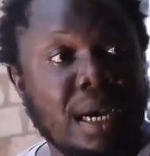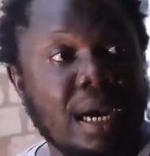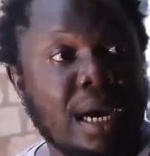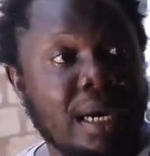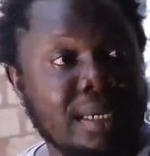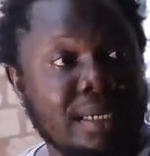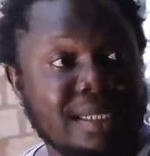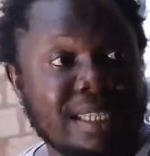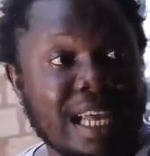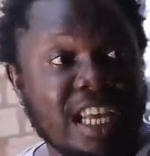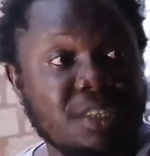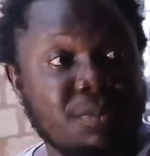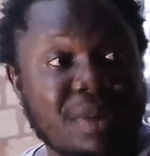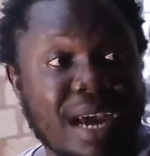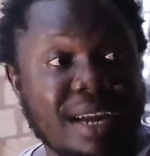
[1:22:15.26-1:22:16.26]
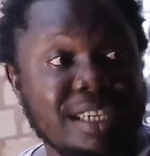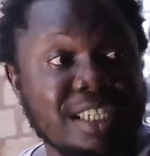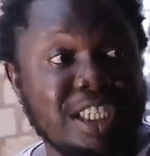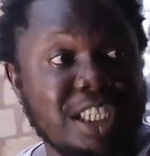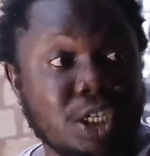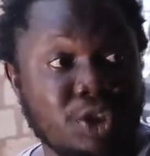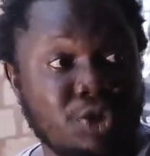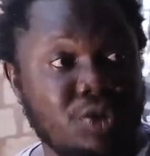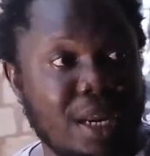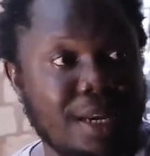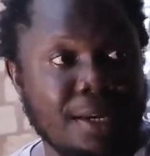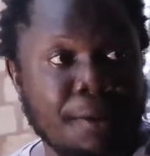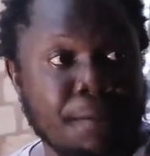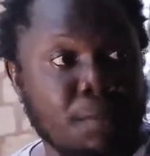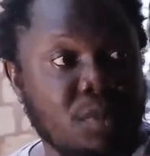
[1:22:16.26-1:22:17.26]
and starts bearing children,
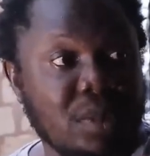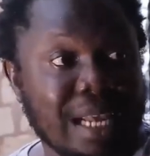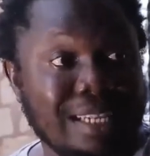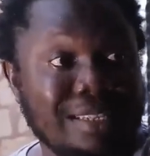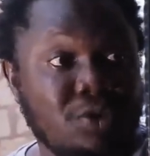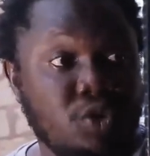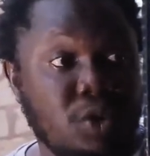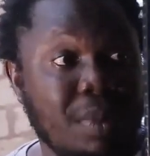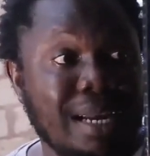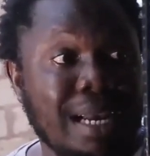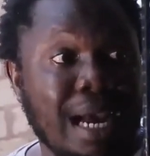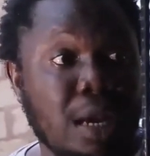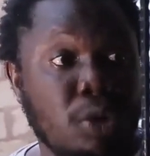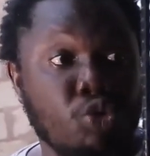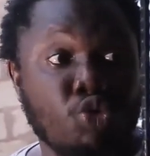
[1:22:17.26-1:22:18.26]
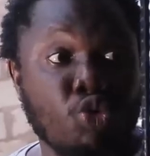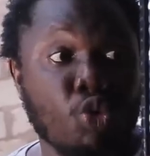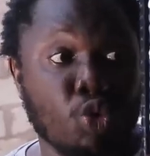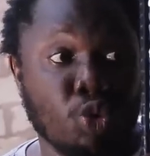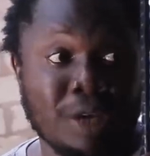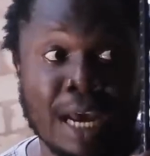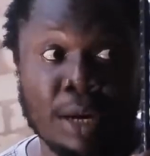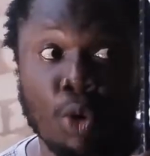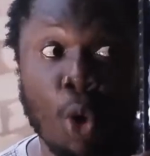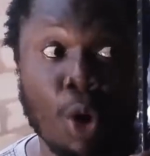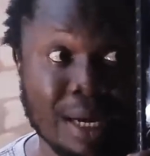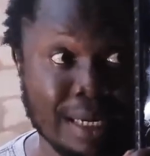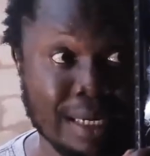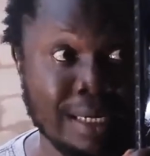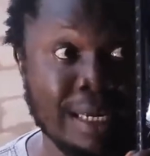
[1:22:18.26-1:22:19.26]
that it will make her look old and
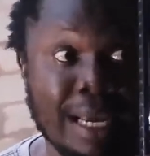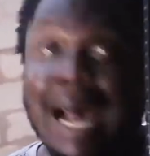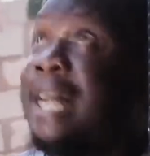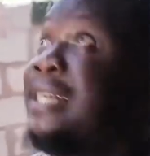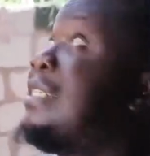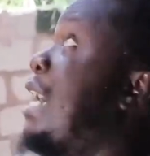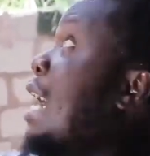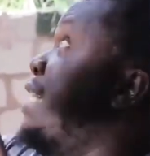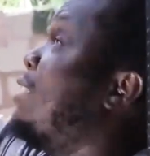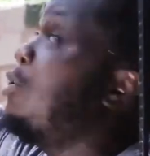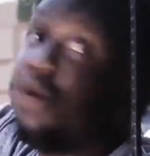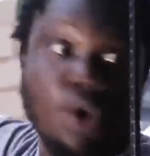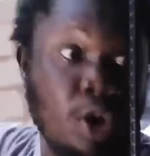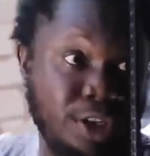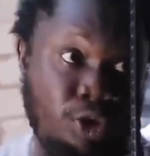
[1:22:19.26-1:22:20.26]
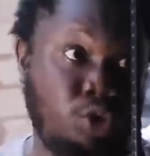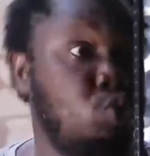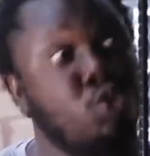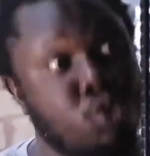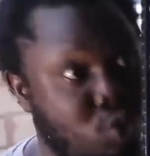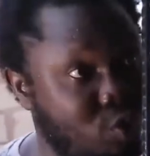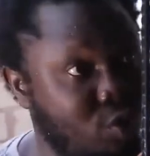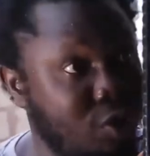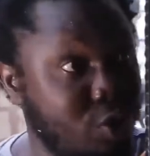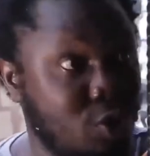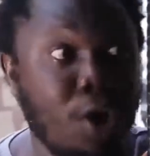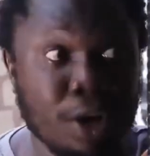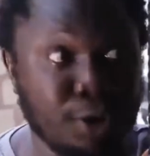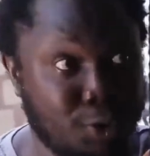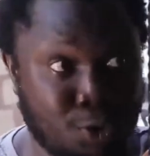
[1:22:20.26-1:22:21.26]
ugly. And you know it's true. You know
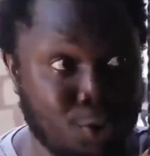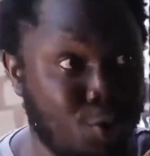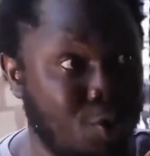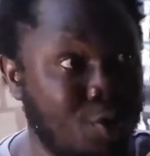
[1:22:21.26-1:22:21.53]
it's true.